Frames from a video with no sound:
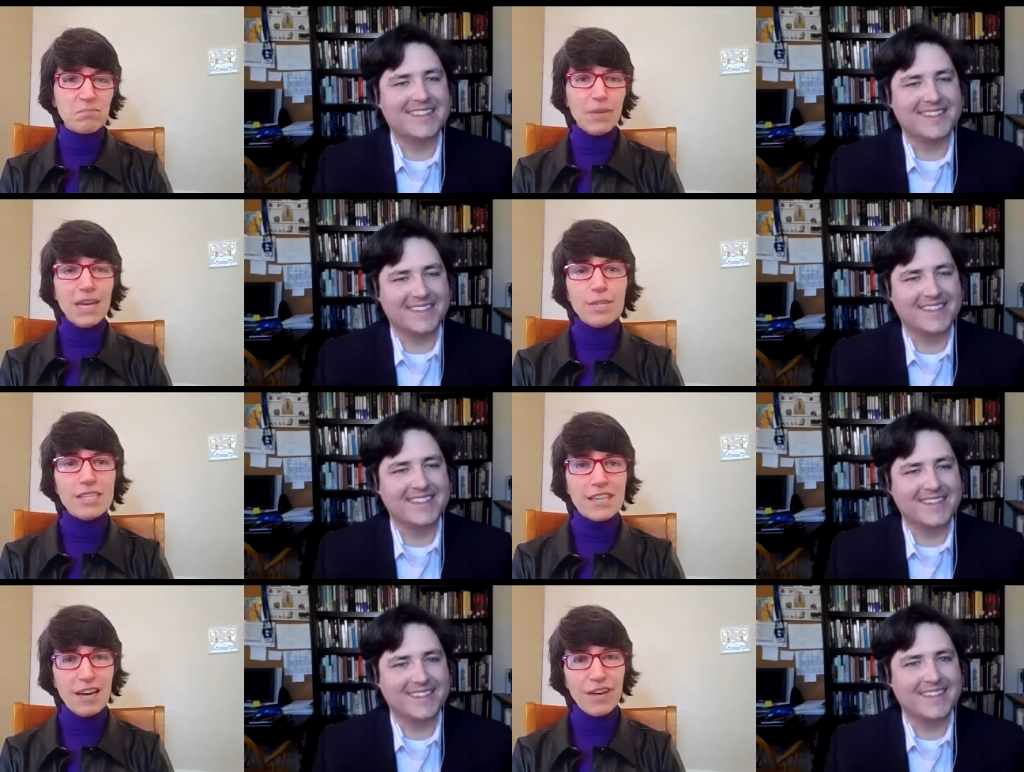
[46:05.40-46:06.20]

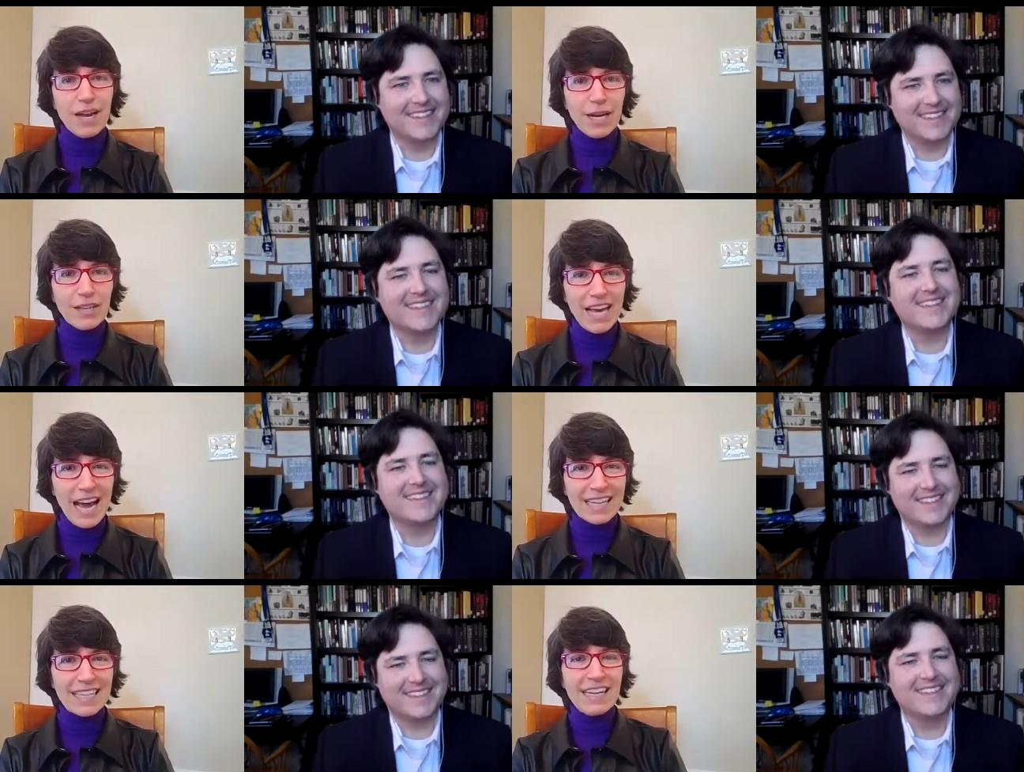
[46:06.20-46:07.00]
Speaker 1: baby stuff. How about
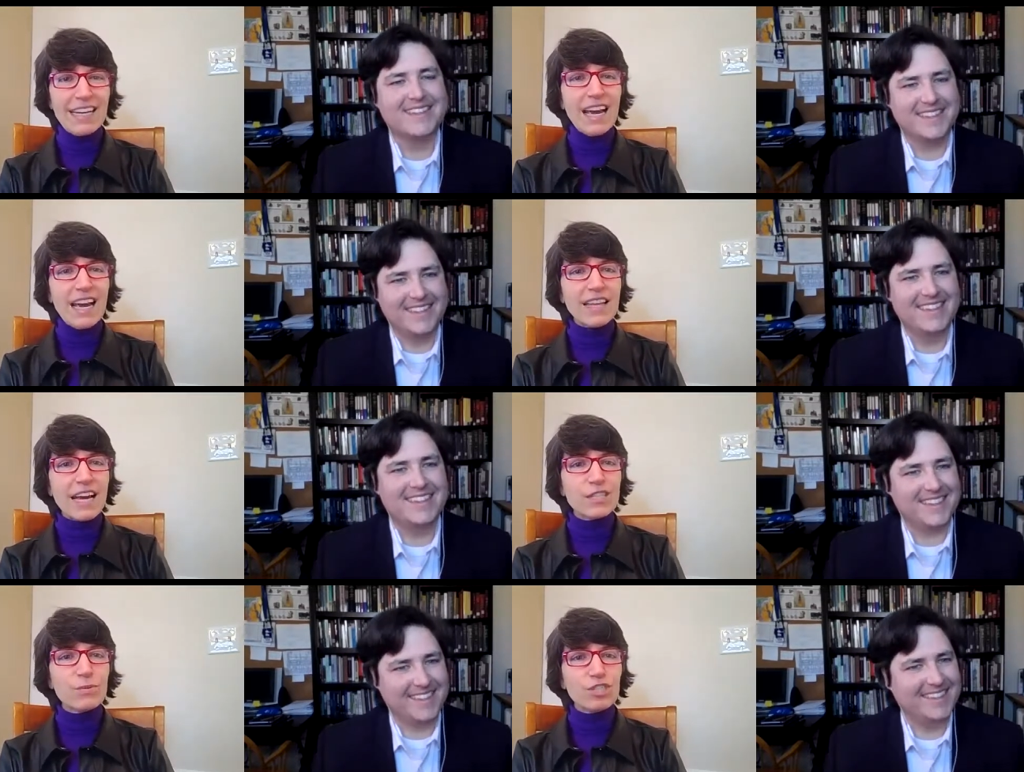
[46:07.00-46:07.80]
that? And mm-hmm.
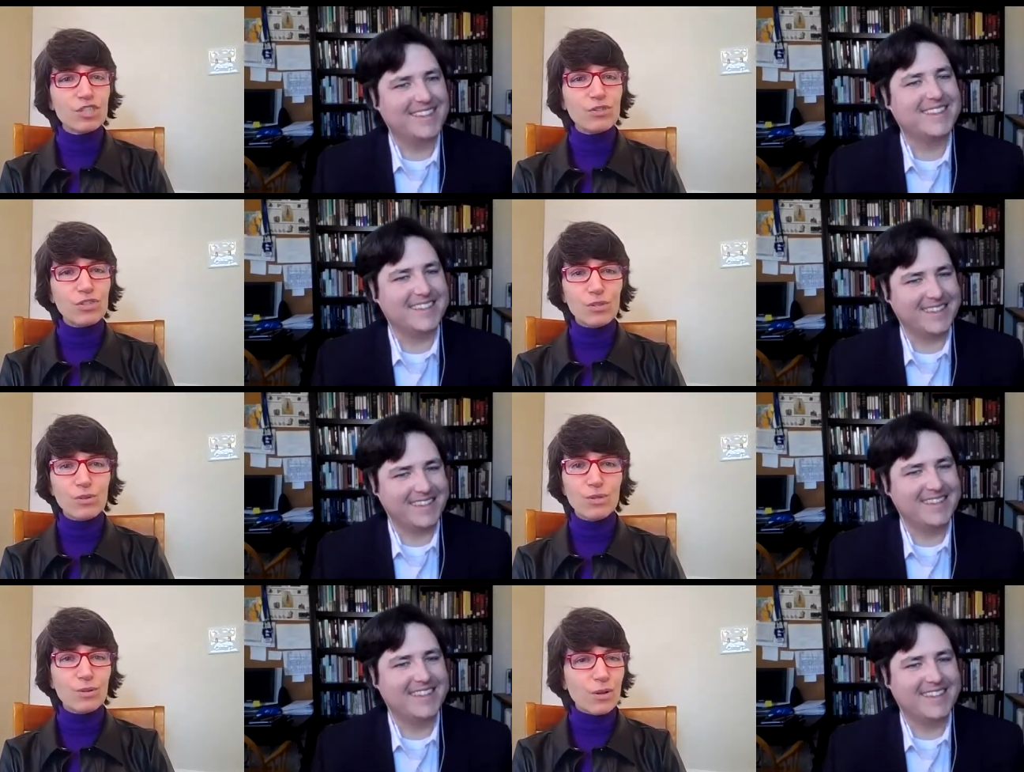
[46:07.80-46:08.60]
that's mm-hmm. what
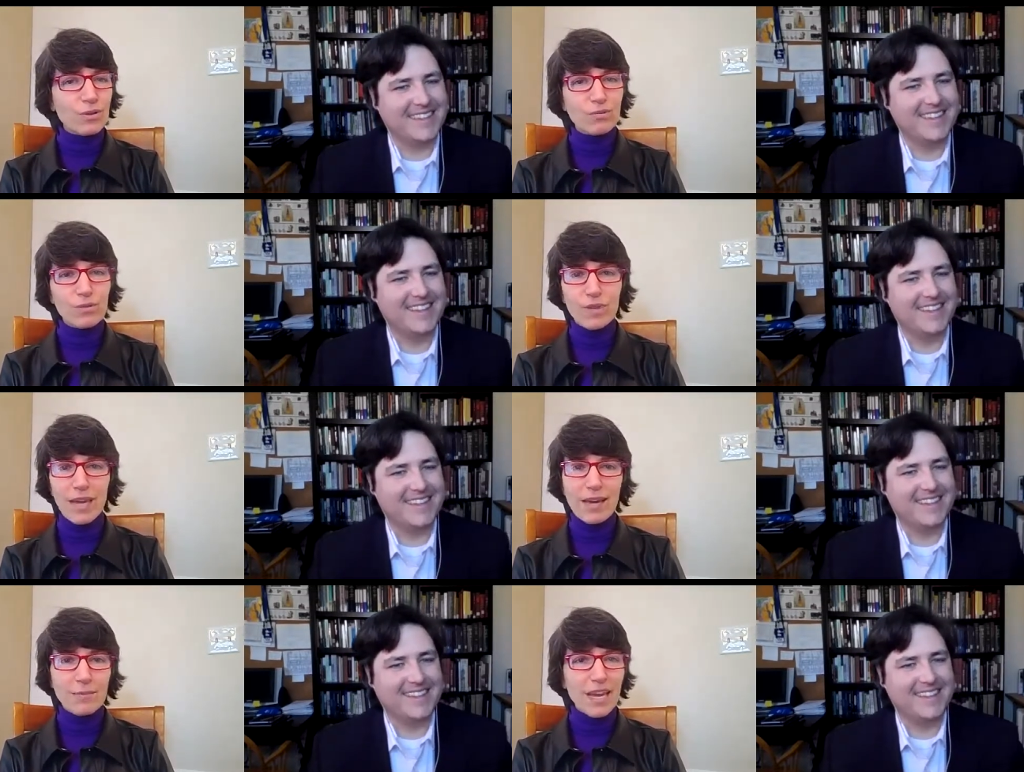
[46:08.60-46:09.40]
you do. You go through
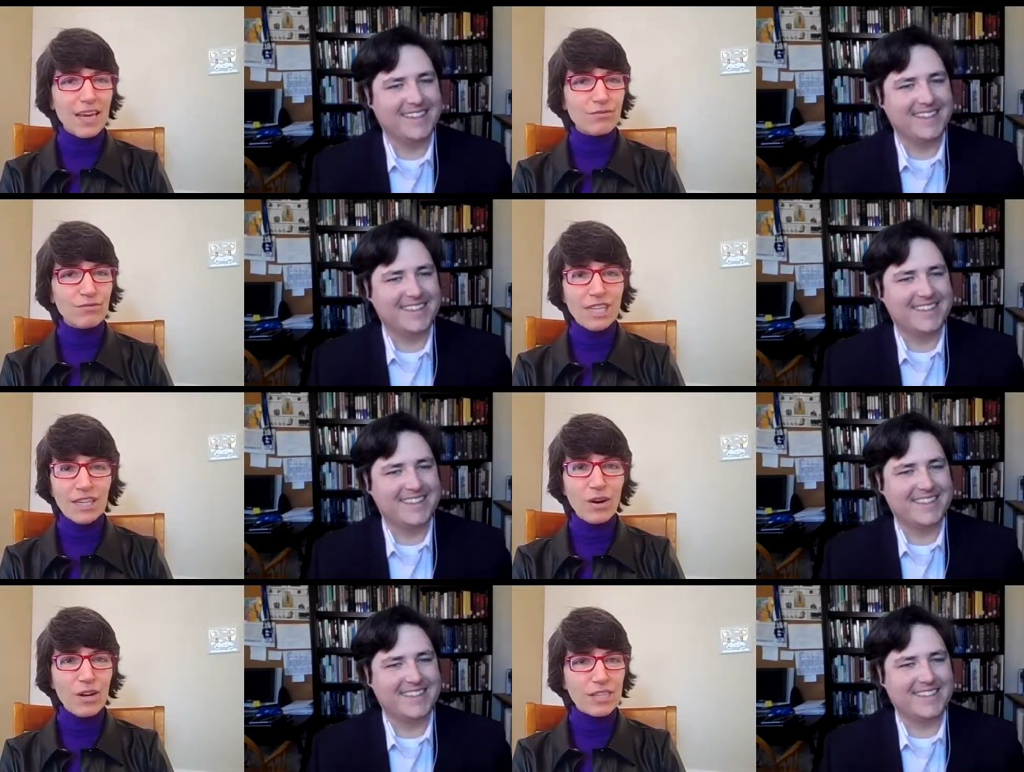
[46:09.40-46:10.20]
them and
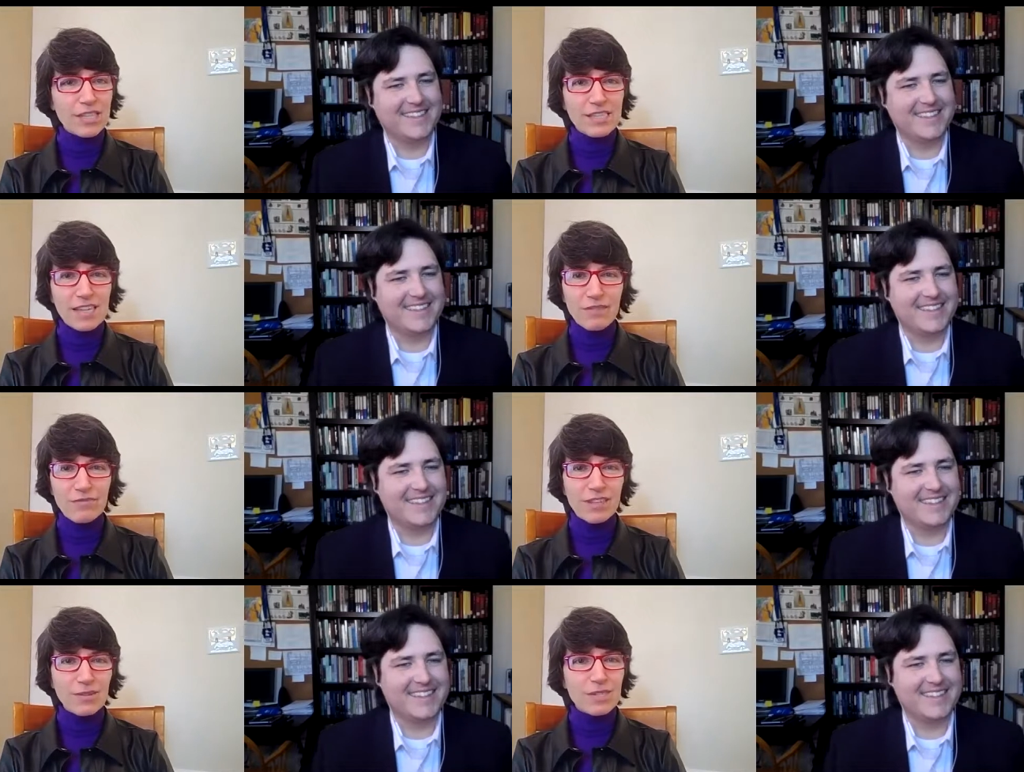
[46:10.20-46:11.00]
read all the
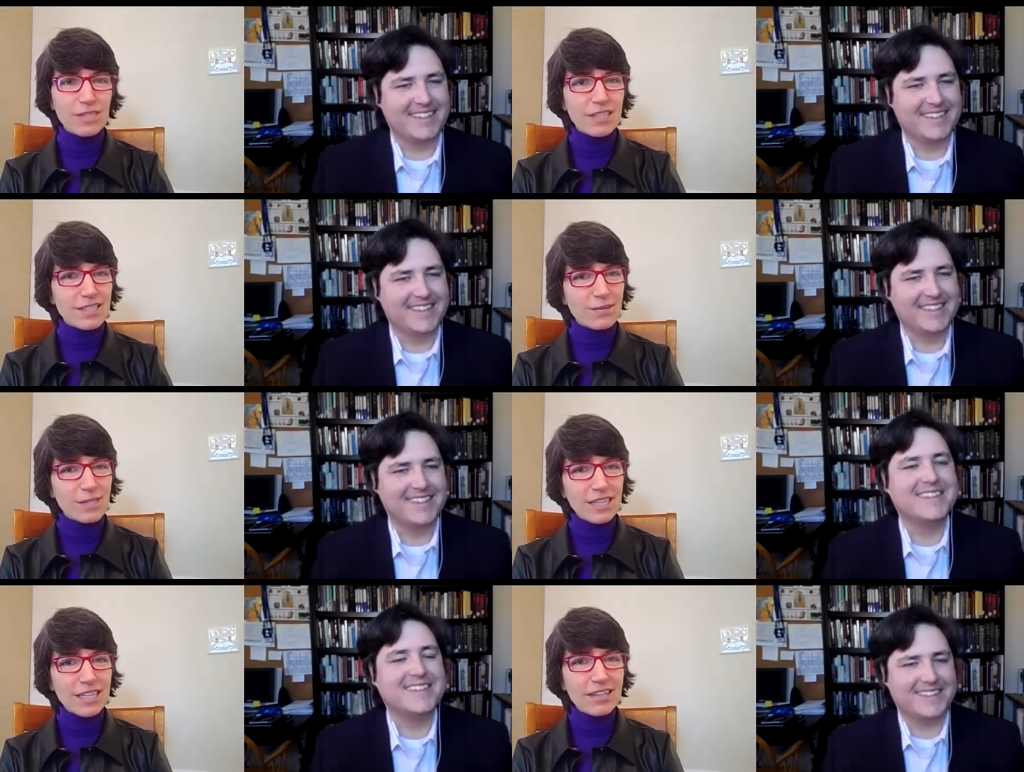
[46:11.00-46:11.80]
stuff and those it's
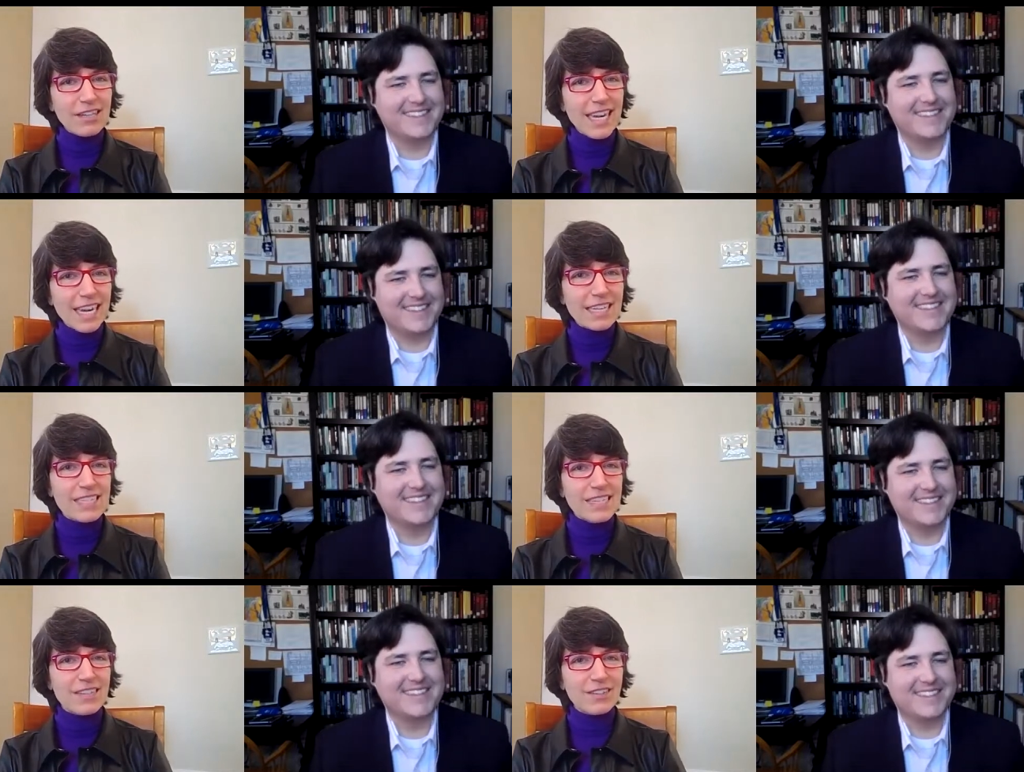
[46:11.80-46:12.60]
those little
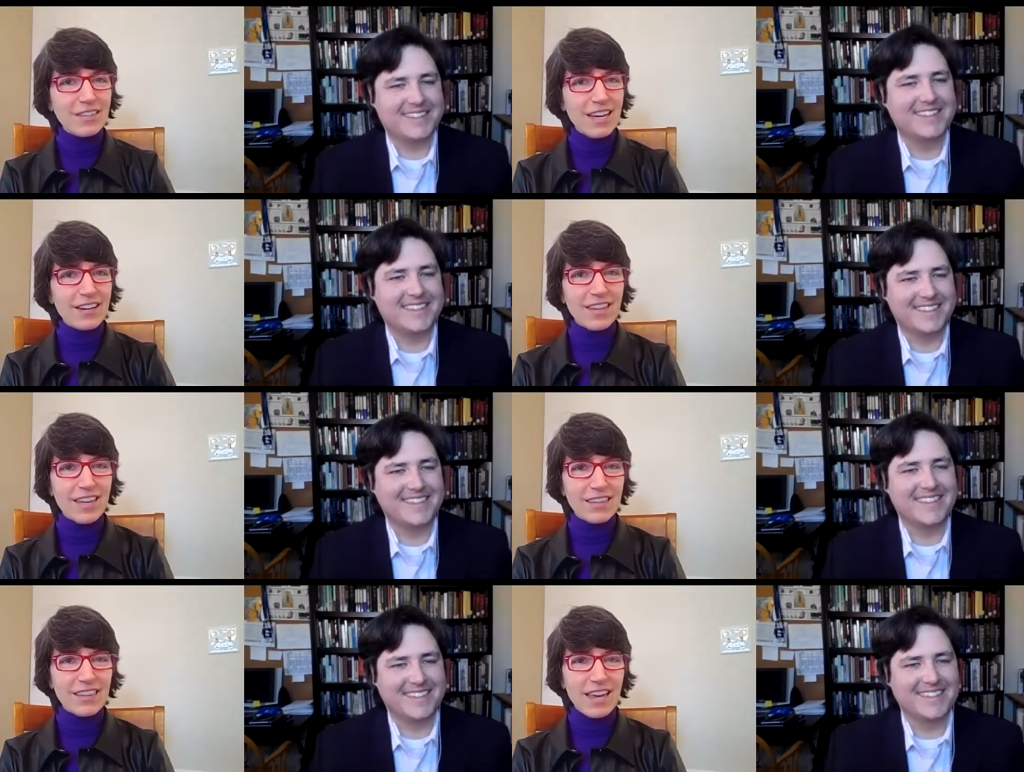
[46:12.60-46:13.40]
hints here and there
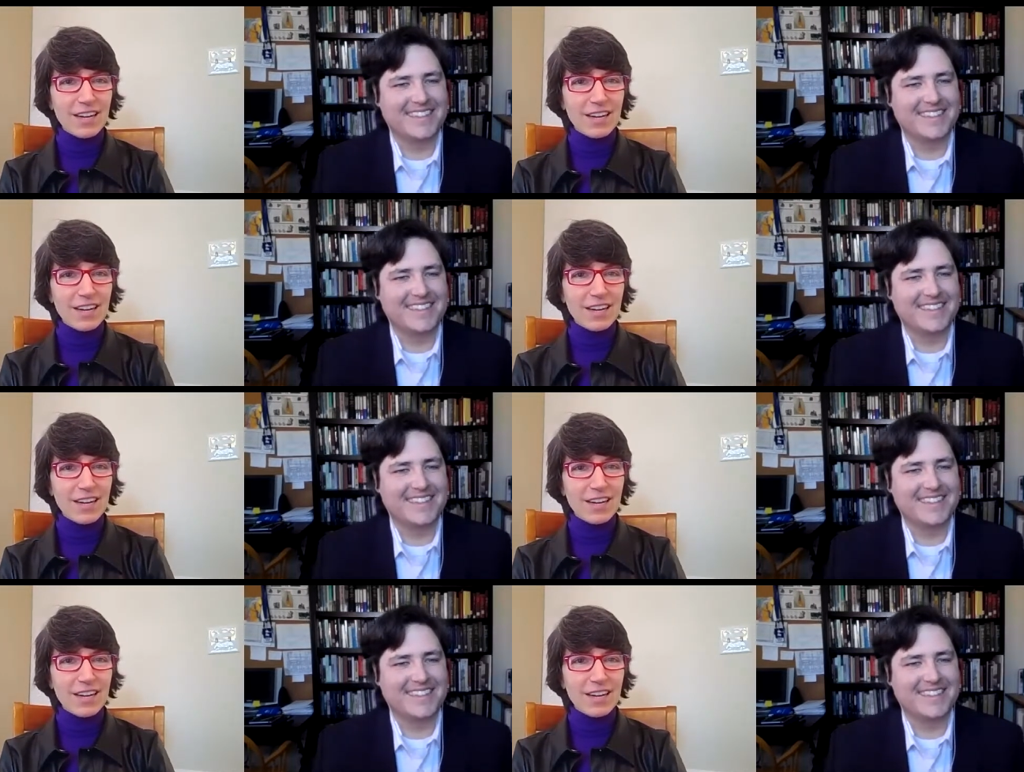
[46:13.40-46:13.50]
that that